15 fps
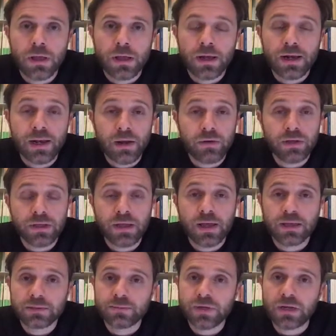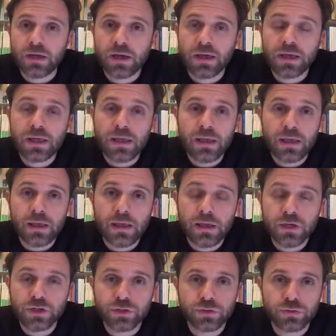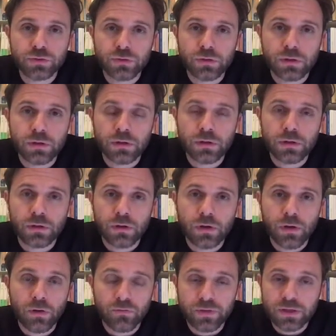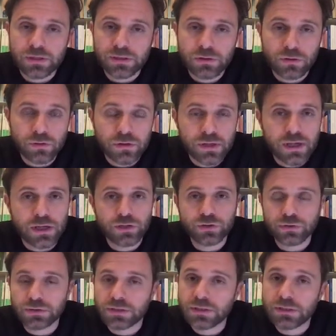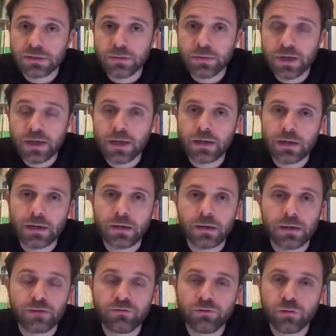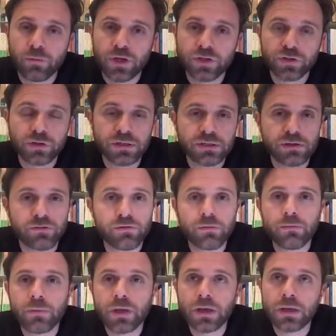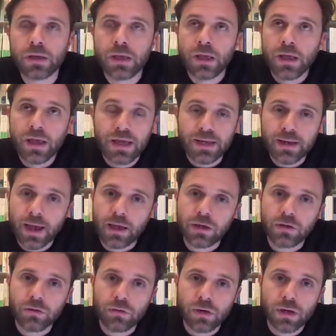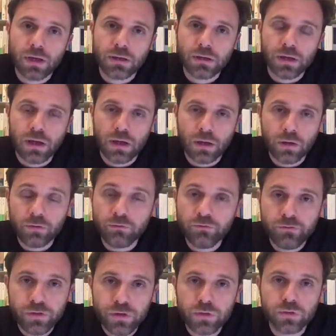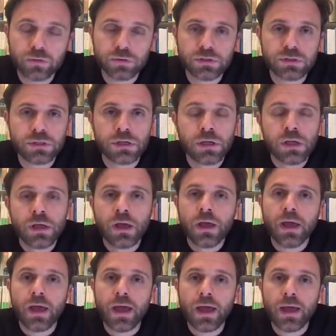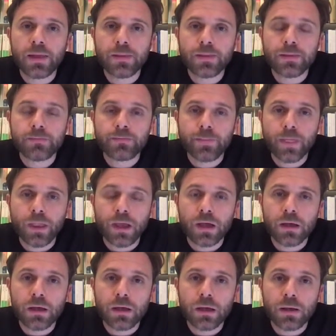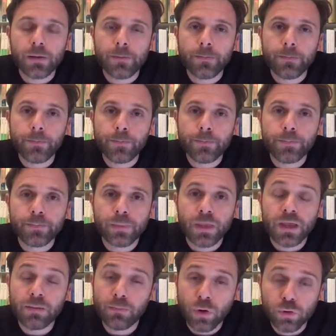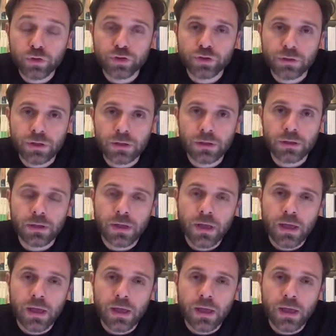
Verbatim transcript: Clarity has been a key issue uh, of this contagion since the beginning. Information has often been inaccurate and confused and um, emotional,